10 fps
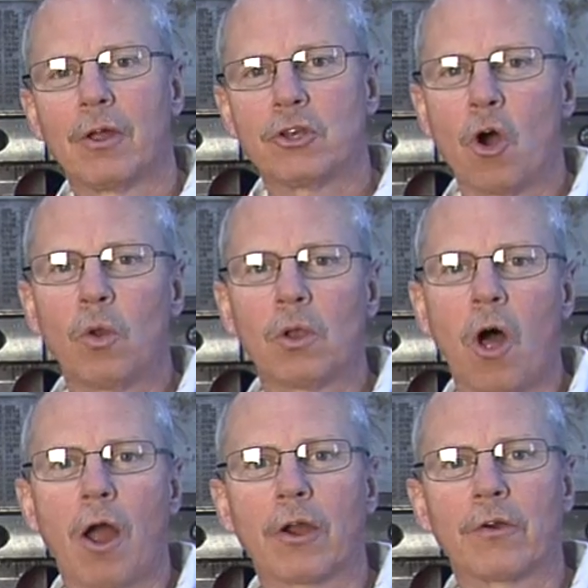No
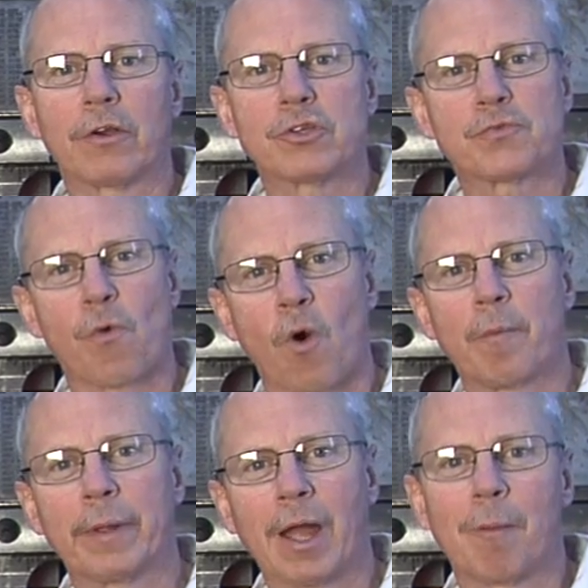longer is
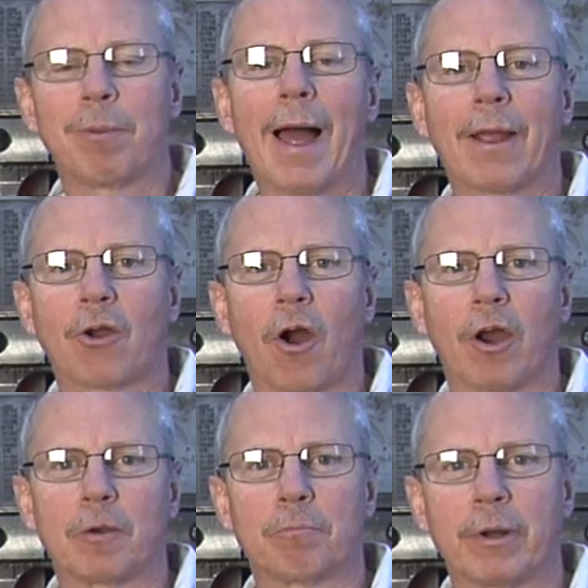forming a black
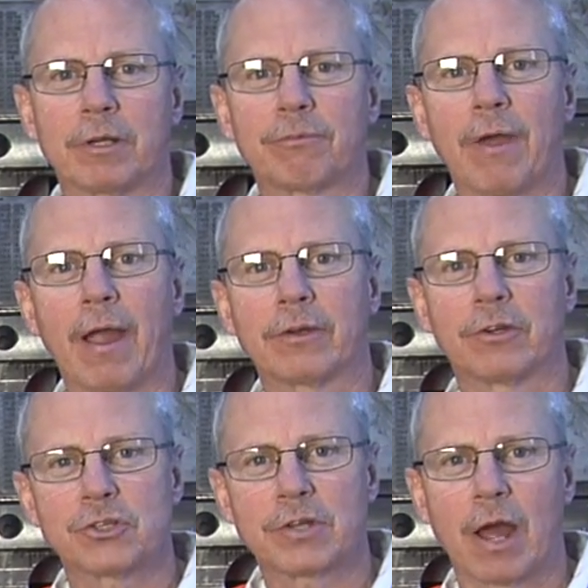art, but in fact it
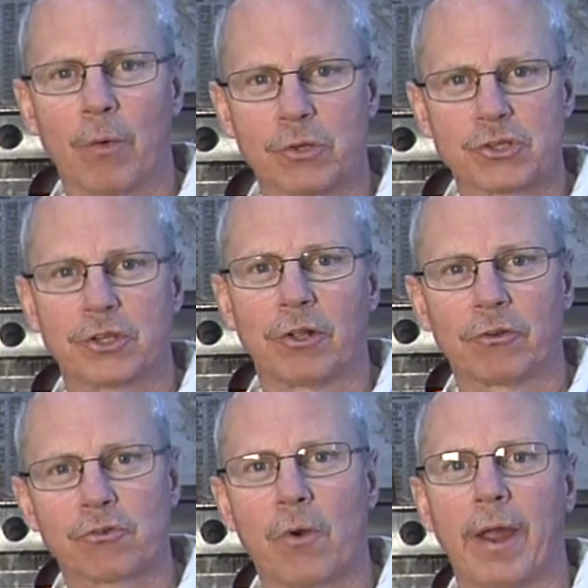is now a
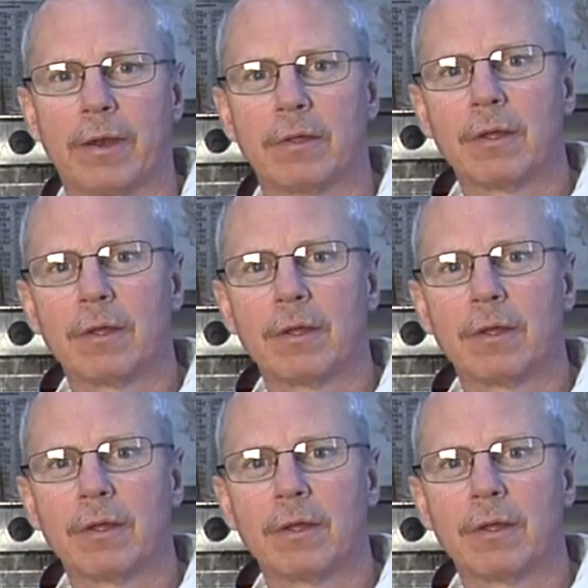skilled trade.